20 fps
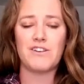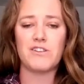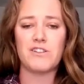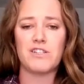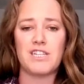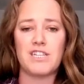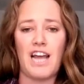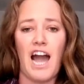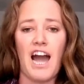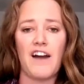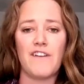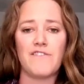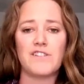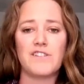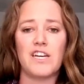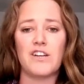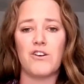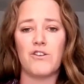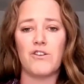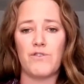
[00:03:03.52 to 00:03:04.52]
understaffed
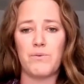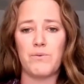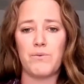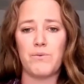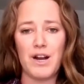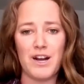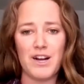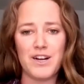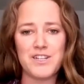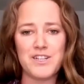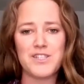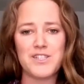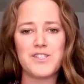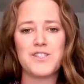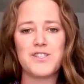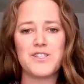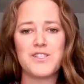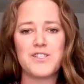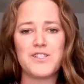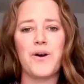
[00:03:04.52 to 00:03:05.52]
and overworked.
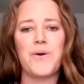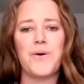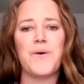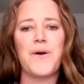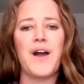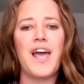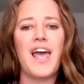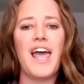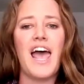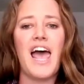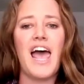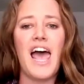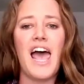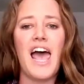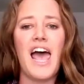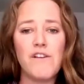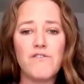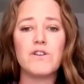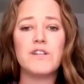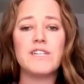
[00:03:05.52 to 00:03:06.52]
So
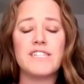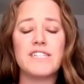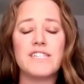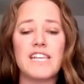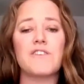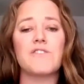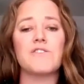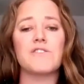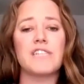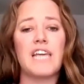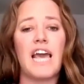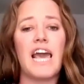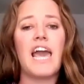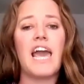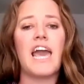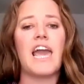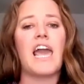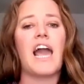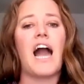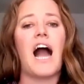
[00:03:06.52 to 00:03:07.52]
every single
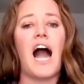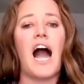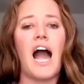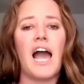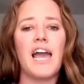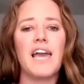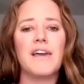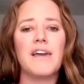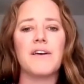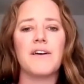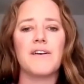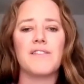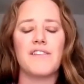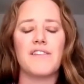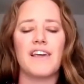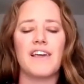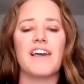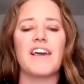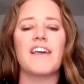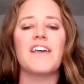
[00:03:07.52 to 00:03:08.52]
day, I
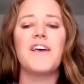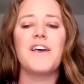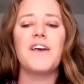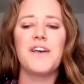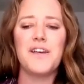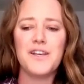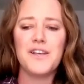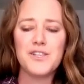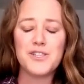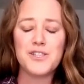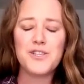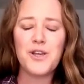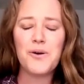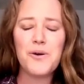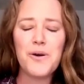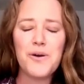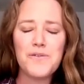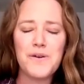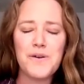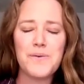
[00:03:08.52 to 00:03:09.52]
like
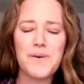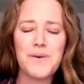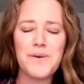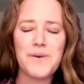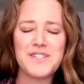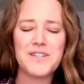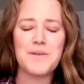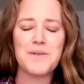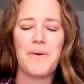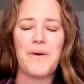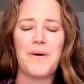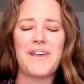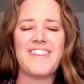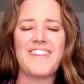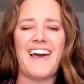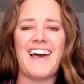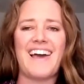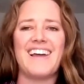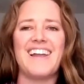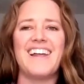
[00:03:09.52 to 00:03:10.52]
so overworked to the point
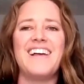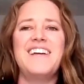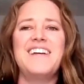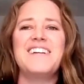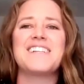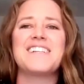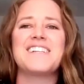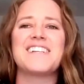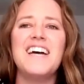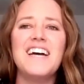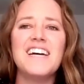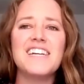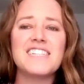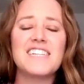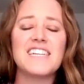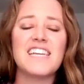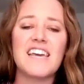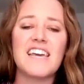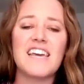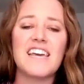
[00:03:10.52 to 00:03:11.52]
that to
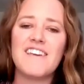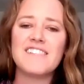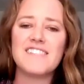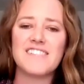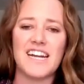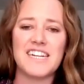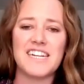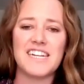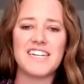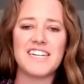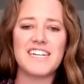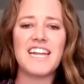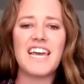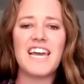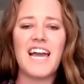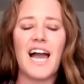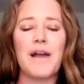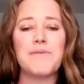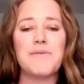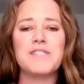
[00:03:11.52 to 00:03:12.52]
get things done in a
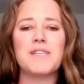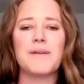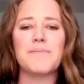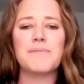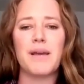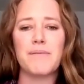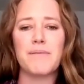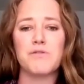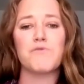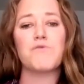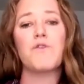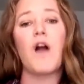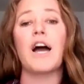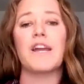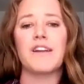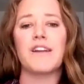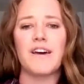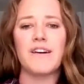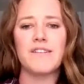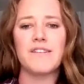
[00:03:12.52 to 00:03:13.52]
day, I would sometimes
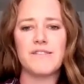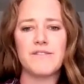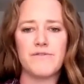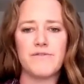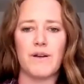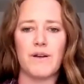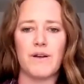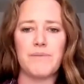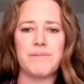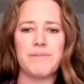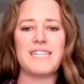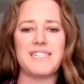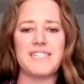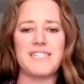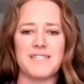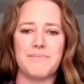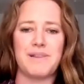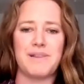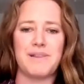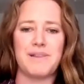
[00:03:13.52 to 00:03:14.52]
run from place
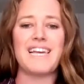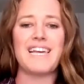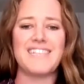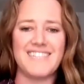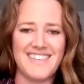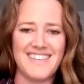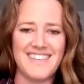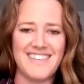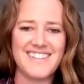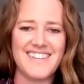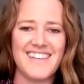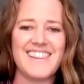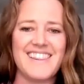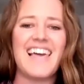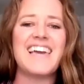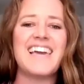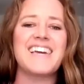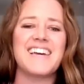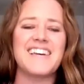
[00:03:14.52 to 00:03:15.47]
to place to like,